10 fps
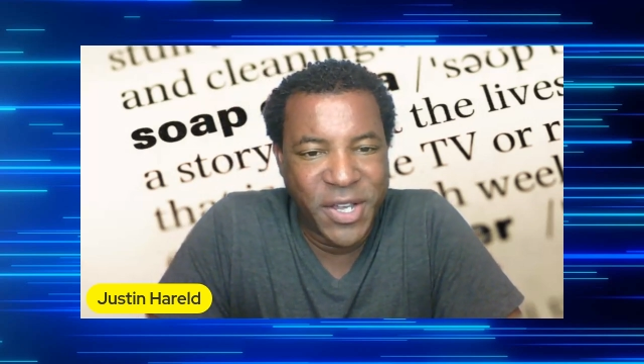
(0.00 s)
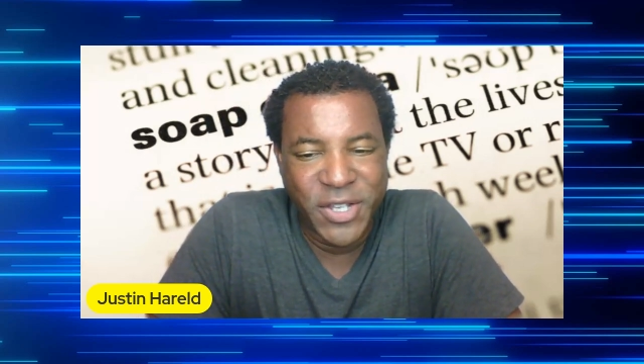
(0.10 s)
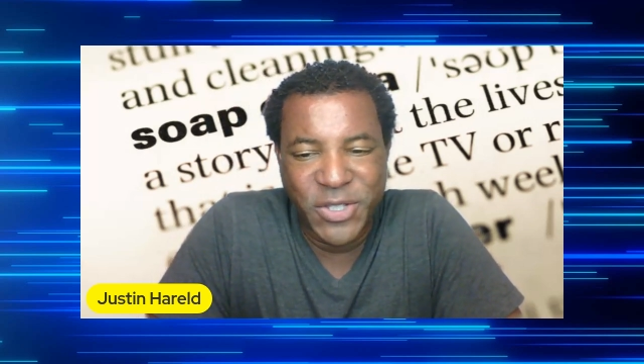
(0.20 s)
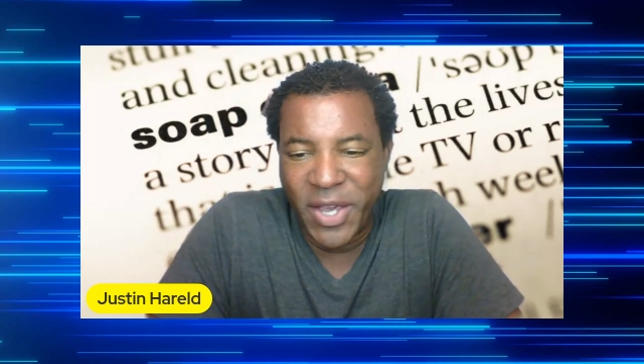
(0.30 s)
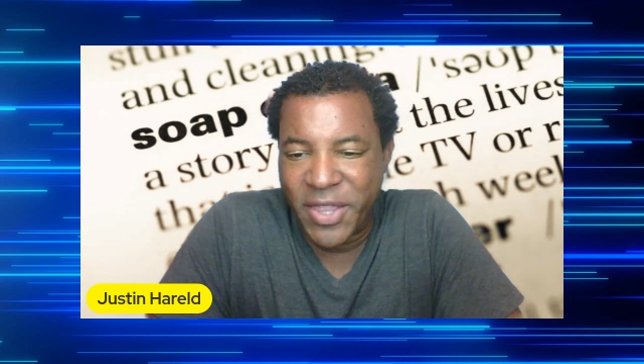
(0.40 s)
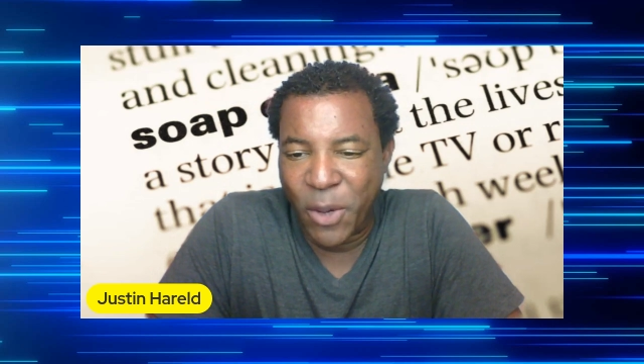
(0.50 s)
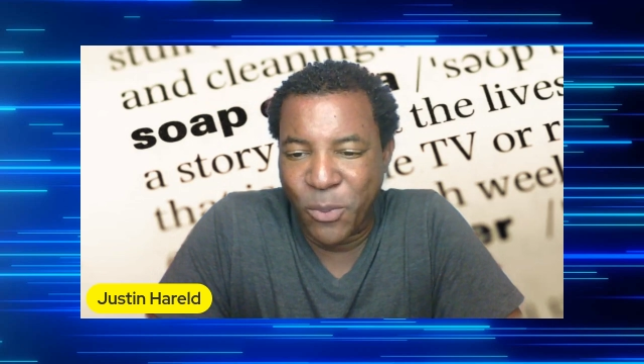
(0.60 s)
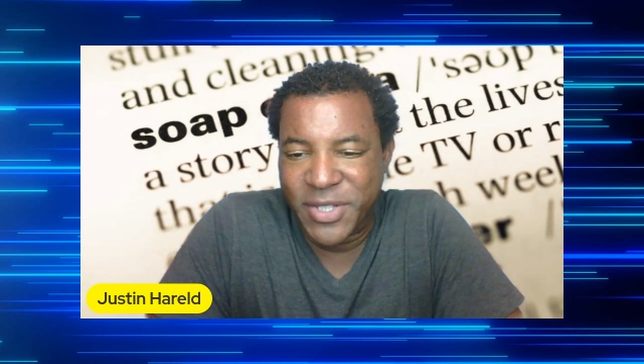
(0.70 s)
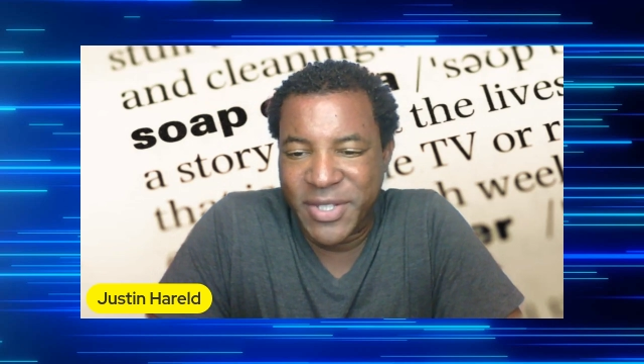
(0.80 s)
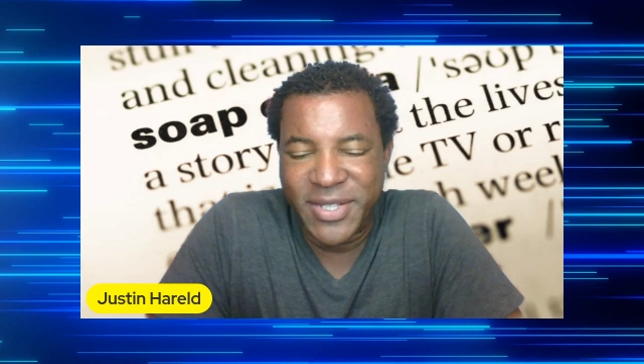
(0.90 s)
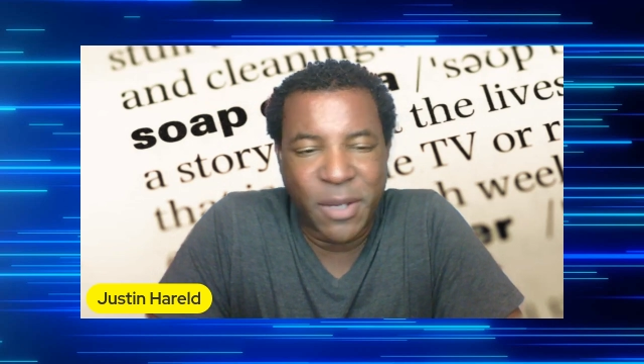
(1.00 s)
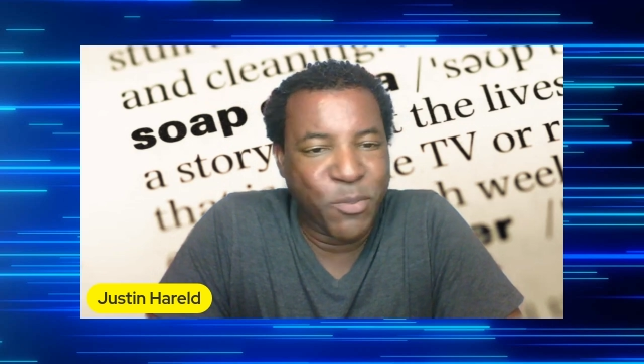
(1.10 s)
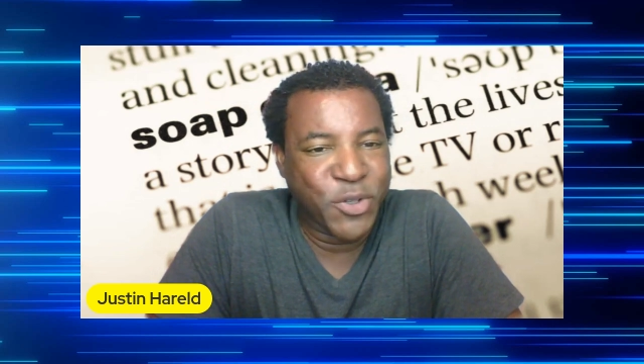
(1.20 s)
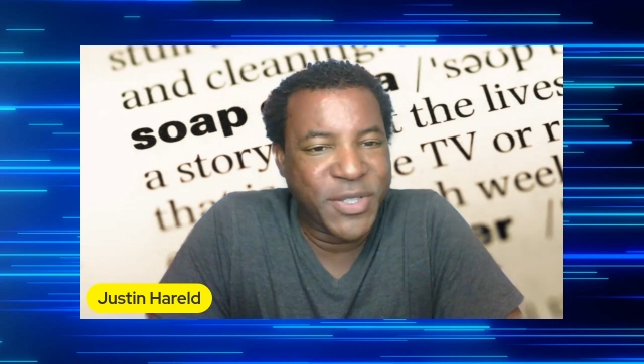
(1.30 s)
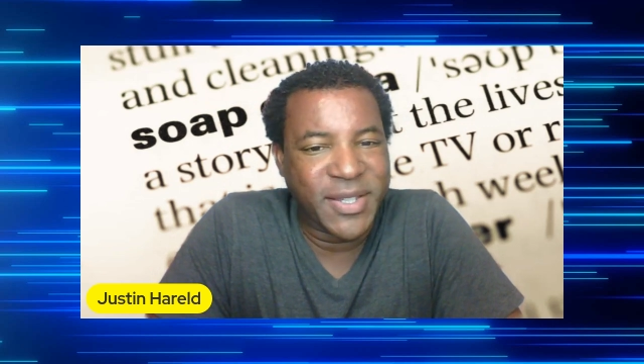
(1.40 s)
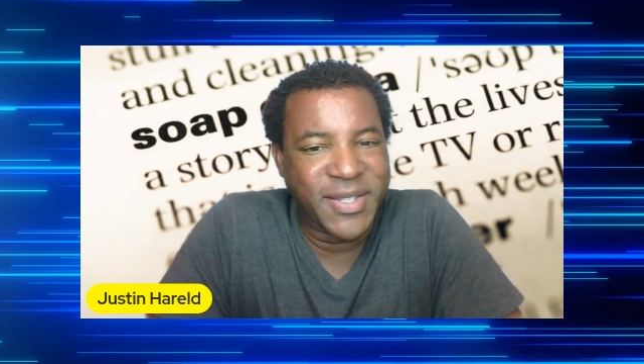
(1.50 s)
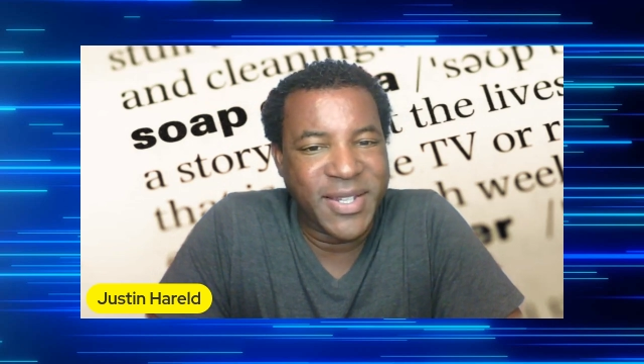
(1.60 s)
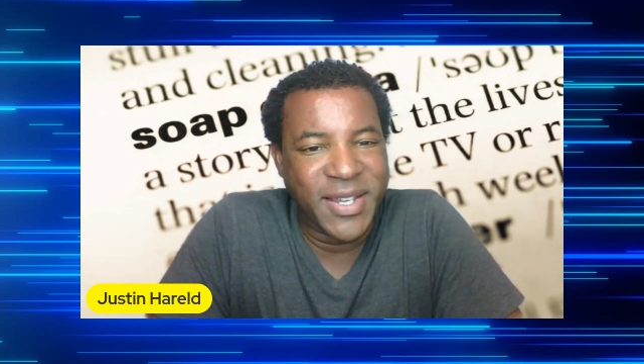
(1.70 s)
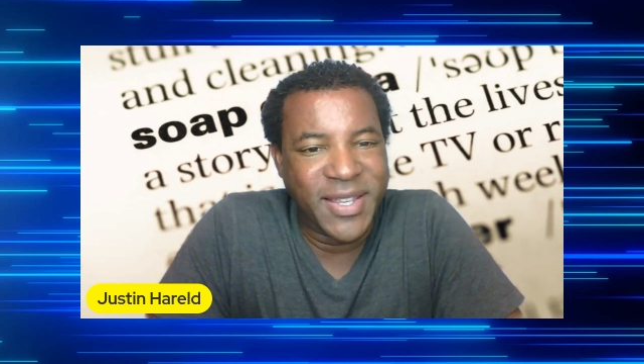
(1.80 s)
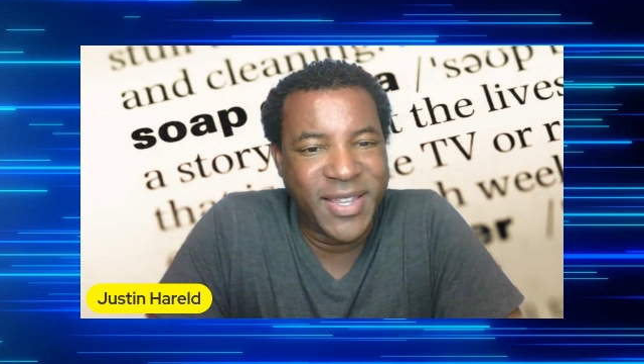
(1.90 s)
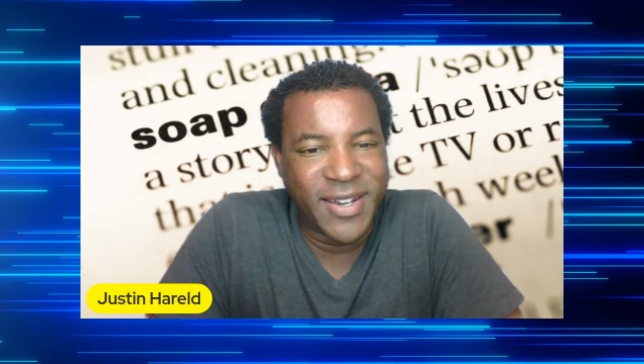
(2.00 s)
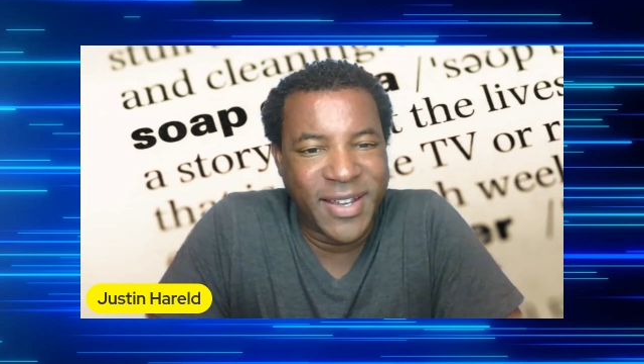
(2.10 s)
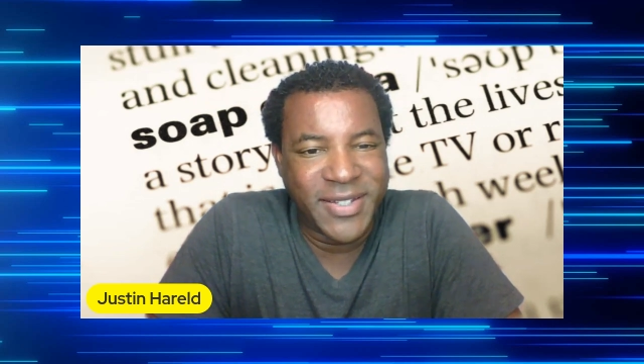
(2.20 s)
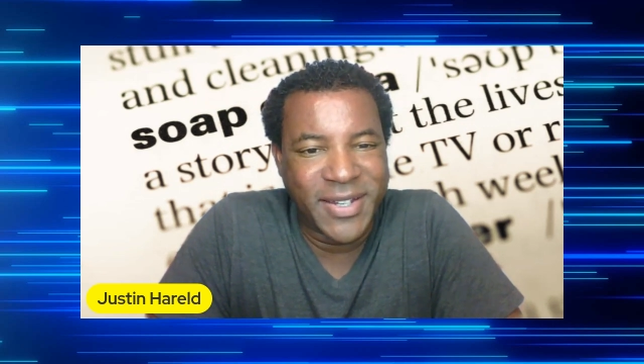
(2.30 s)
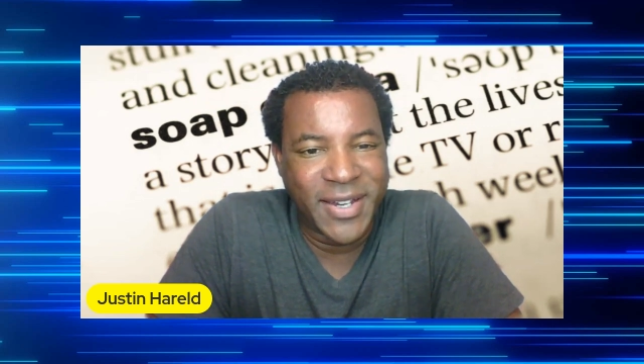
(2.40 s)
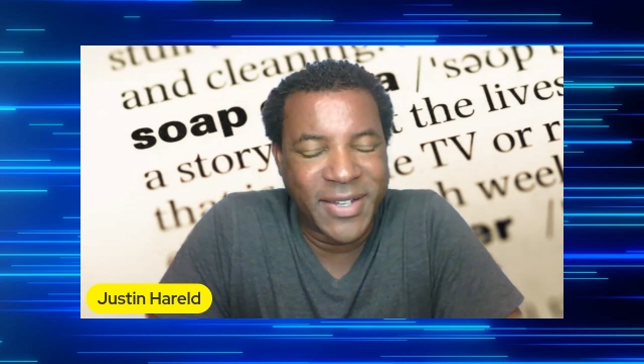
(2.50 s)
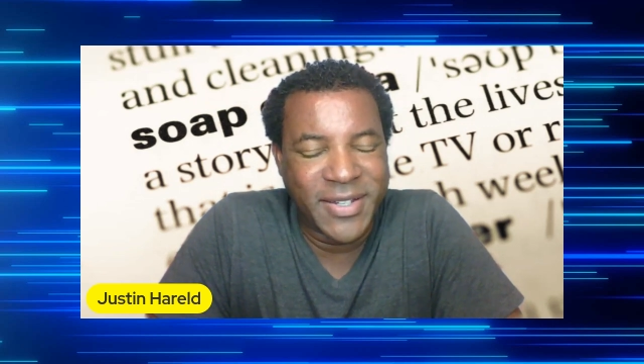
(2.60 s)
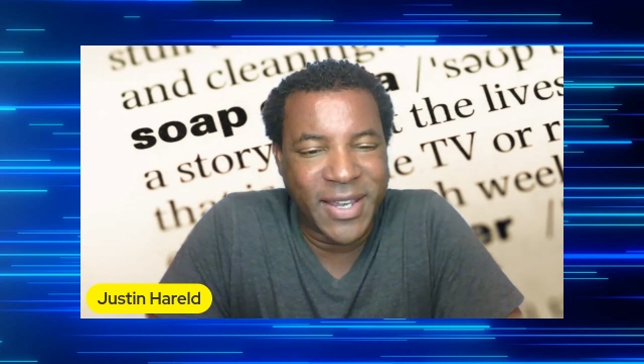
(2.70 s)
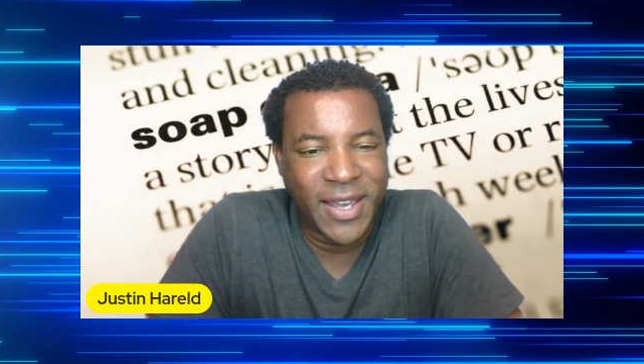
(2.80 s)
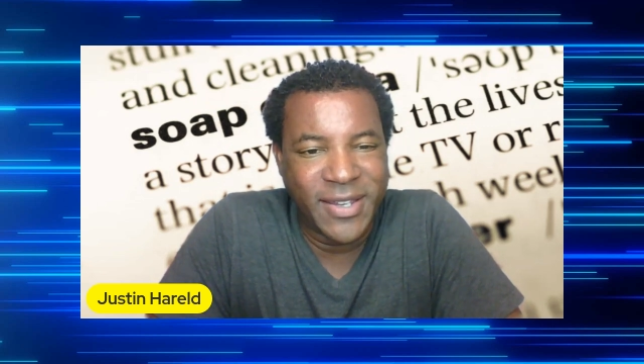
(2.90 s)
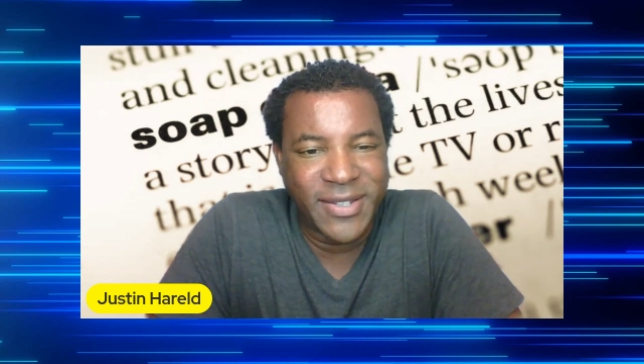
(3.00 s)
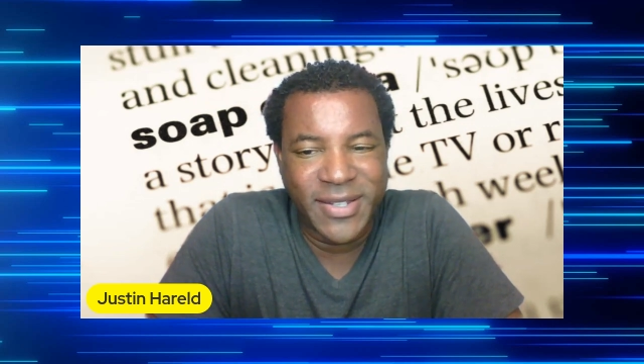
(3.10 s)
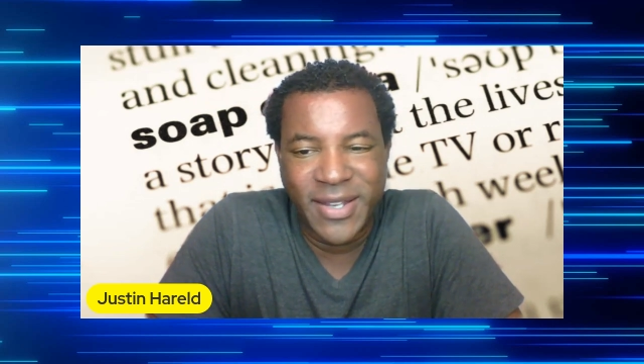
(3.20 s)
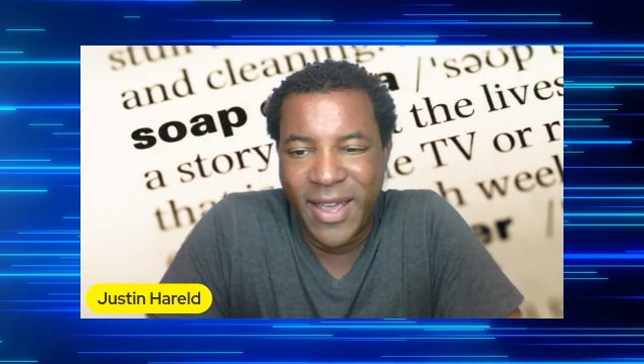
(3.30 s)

So yeah, that was December 16th, 1998.